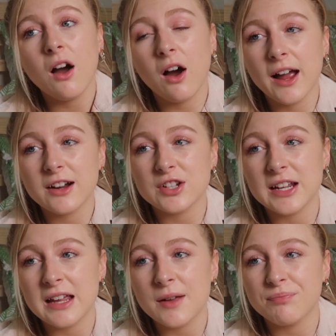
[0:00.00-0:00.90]
I
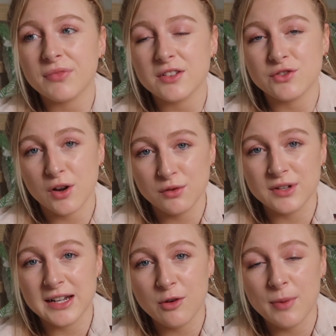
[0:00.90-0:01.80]
actually
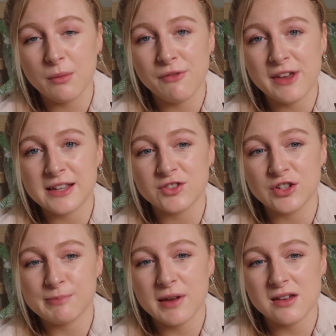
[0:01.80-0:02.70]
struggled a little bit with this
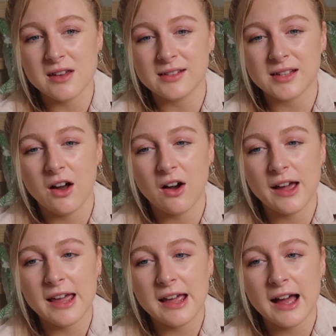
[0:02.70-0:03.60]
just because
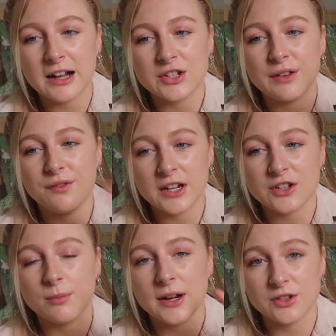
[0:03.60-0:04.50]
I actually
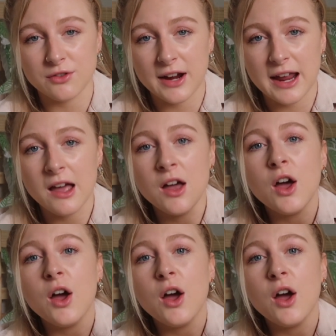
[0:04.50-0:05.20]
finished my degree